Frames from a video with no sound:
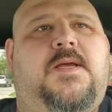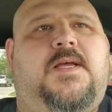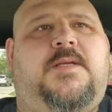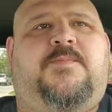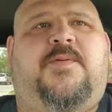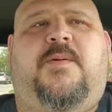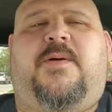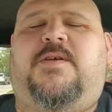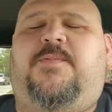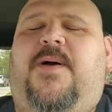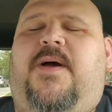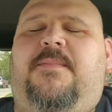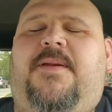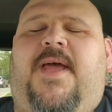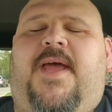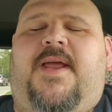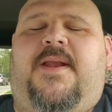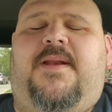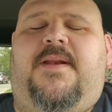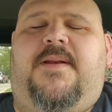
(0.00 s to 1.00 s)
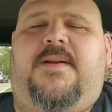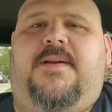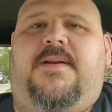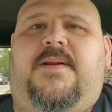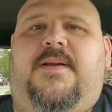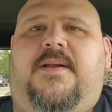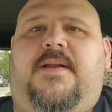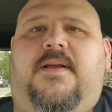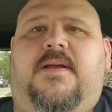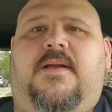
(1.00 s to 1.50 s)
it's pretty much my update.
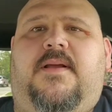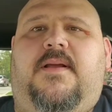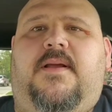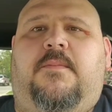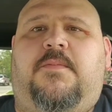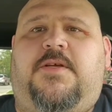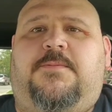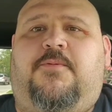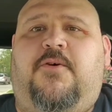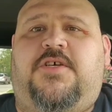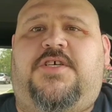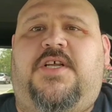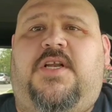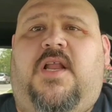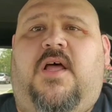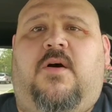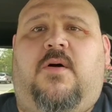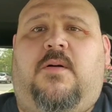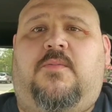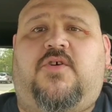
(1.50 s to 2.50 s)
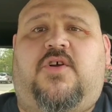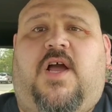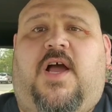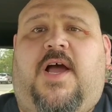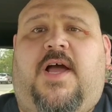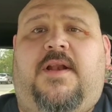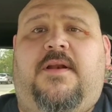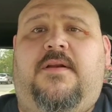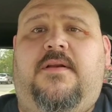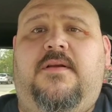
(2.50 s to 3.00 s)
I'm just pushing along. I'm
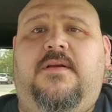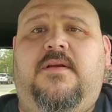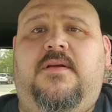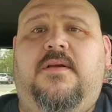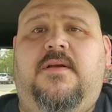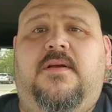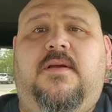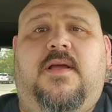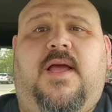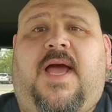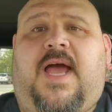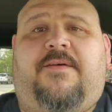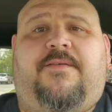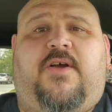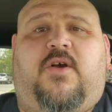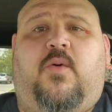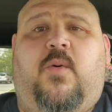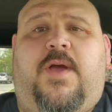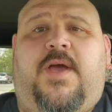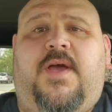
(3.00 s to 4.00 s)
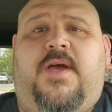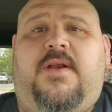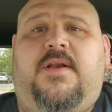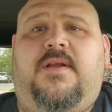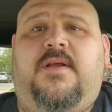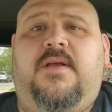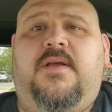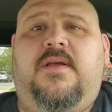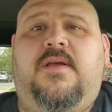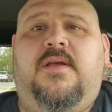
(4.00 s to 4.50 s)
trying. I haven't quit.
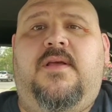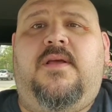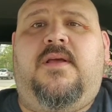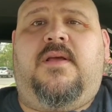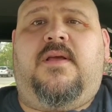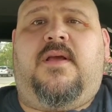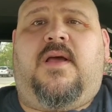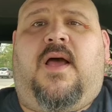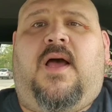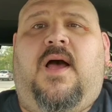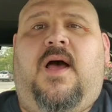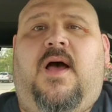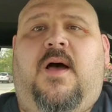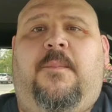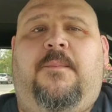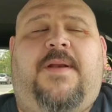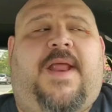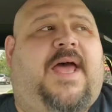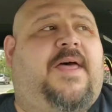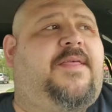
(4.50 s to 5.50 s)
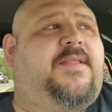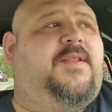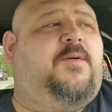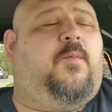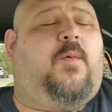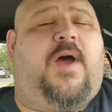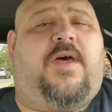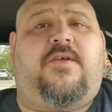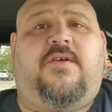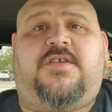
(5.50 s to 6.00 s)
Um, now that the
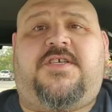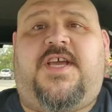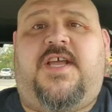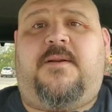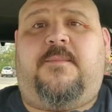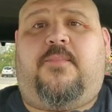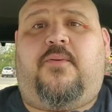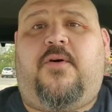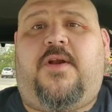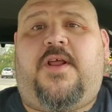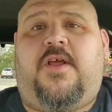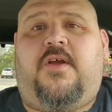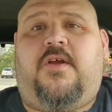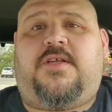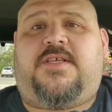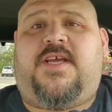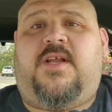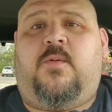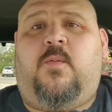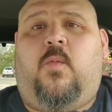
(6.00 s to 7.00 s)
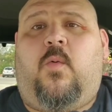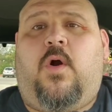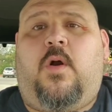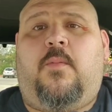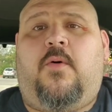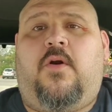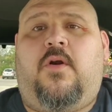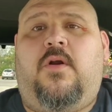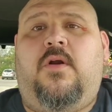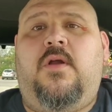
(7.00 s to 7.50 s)
weather's getting prettier, it's getting
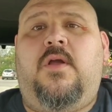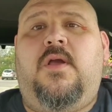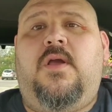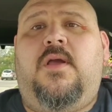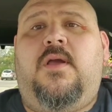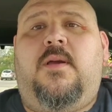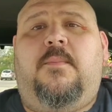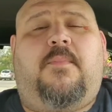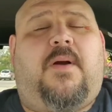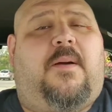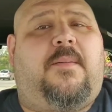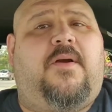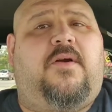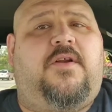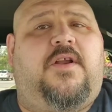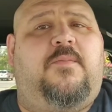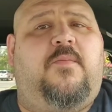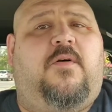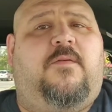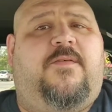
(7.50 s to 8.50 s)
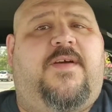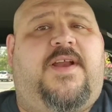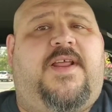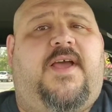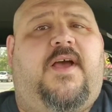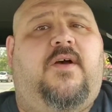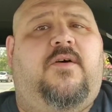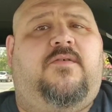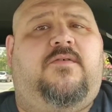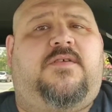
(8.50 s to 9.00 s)
warmer, probably going to do more
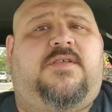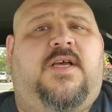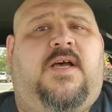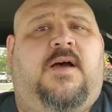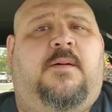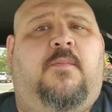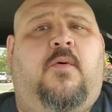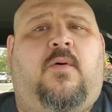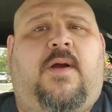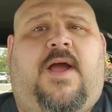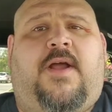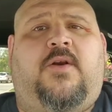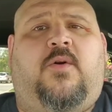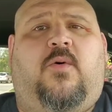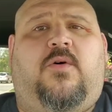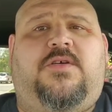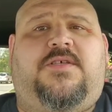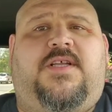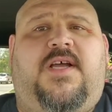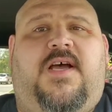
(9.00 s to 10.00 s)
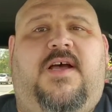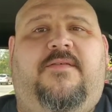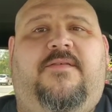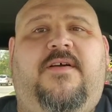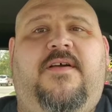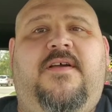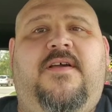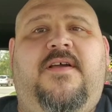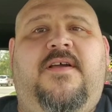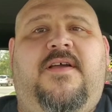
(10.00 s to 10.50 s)
videos, uh, more outdoor stuff.
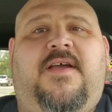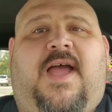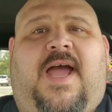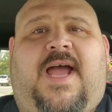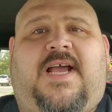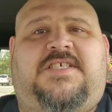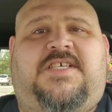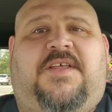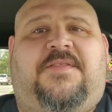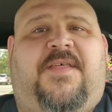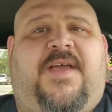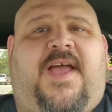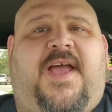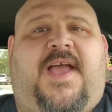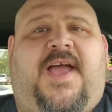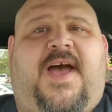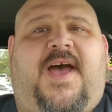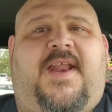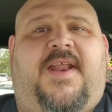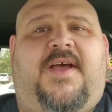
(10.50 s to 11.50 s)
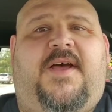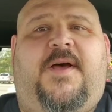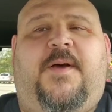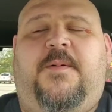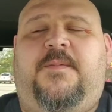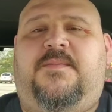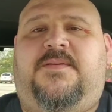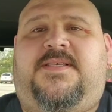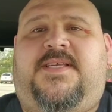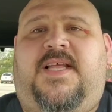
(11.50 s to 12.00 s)
Actually, I think I got
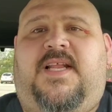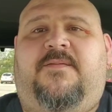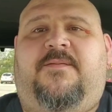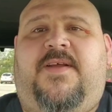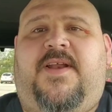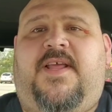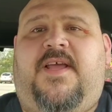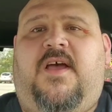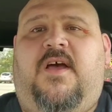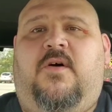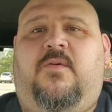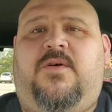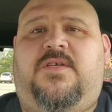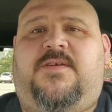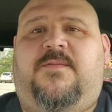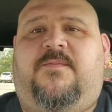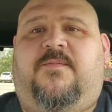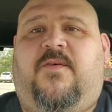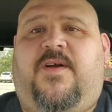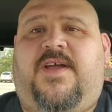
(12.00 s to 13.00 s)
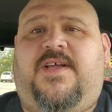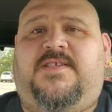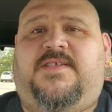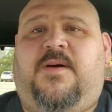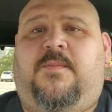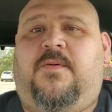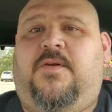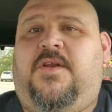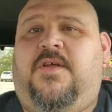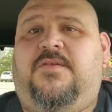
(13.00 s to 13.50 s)
a silly video with some friends
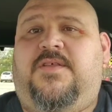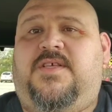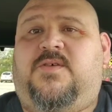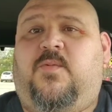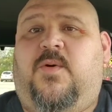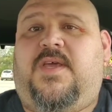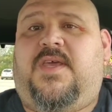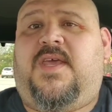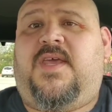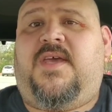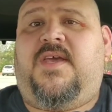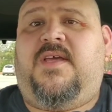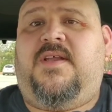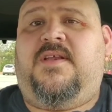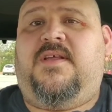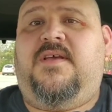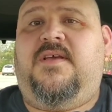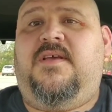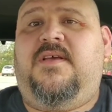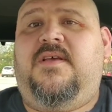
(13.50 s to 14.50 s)
I'm going to do this weekend